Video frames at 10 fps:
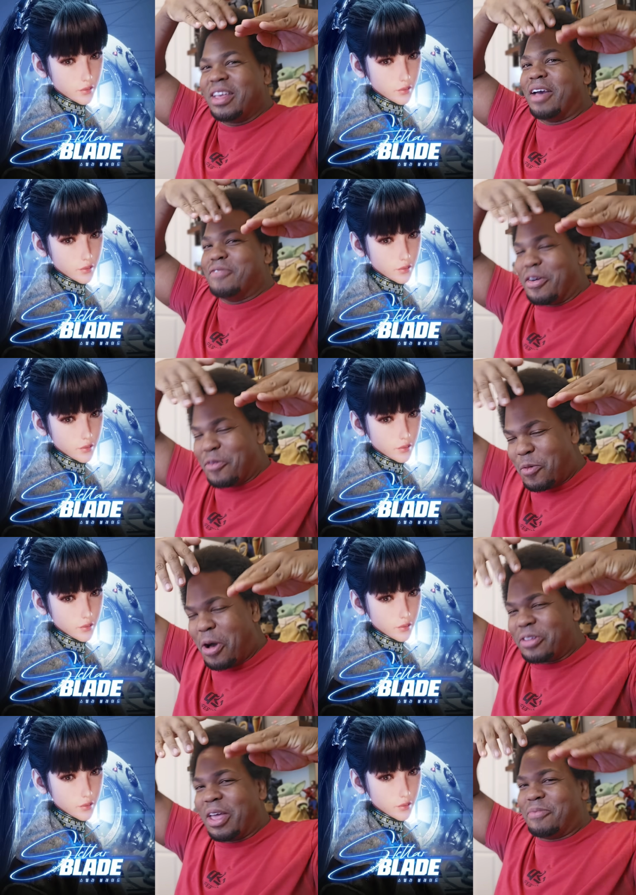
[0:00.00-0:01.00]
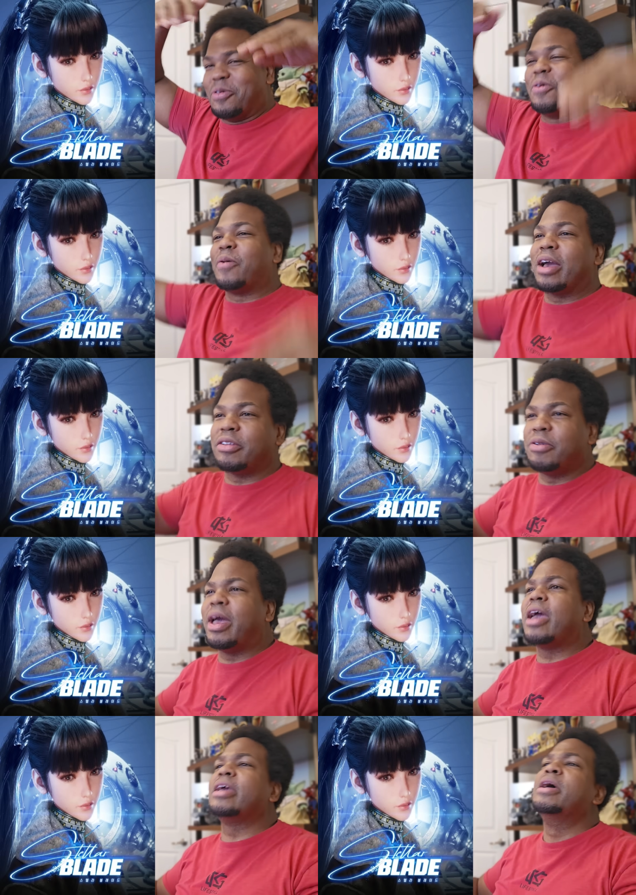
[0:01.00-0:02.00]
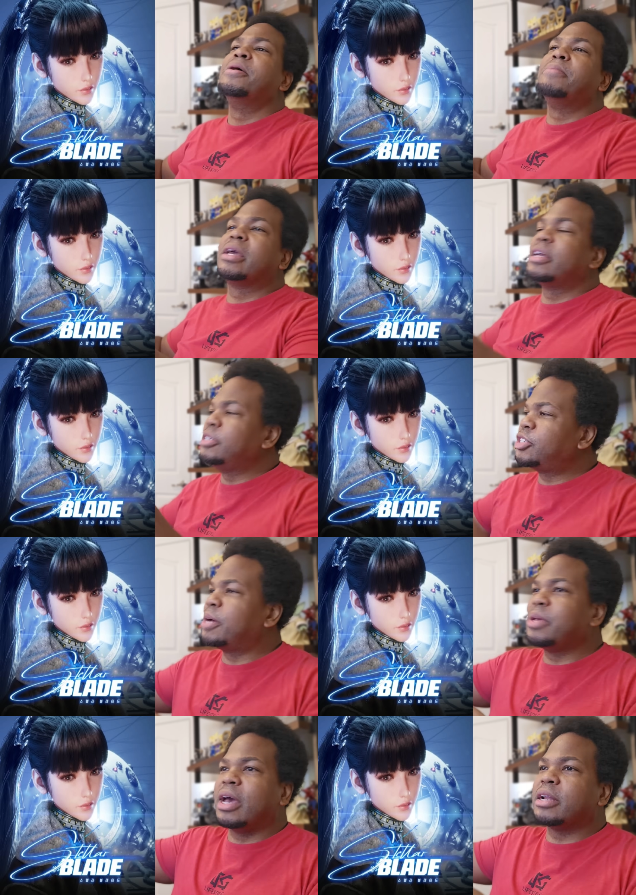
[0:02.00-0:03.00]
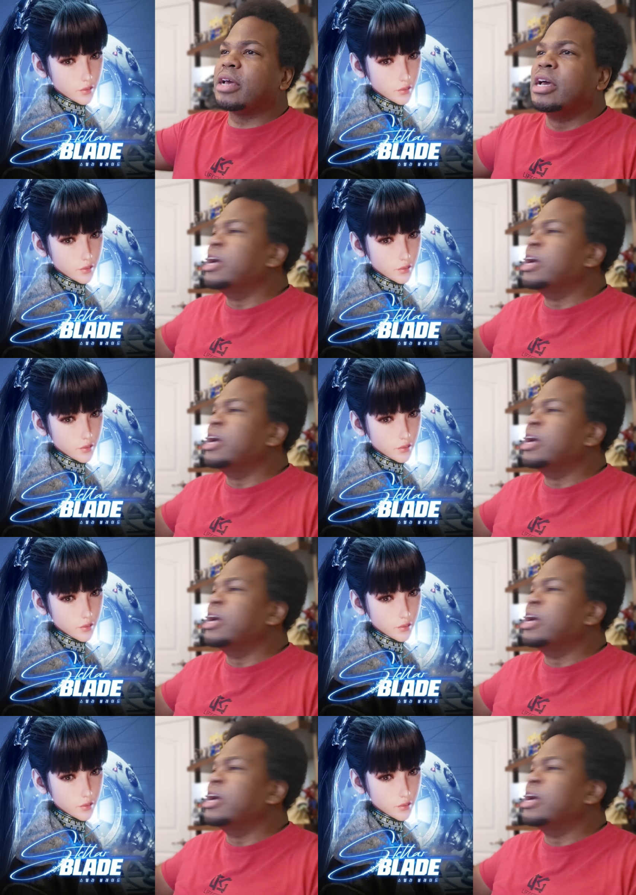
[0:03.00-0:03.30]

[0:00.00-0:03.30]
Speaker 1: I've never walked up to a white dude, hey, man, can you tell me how to...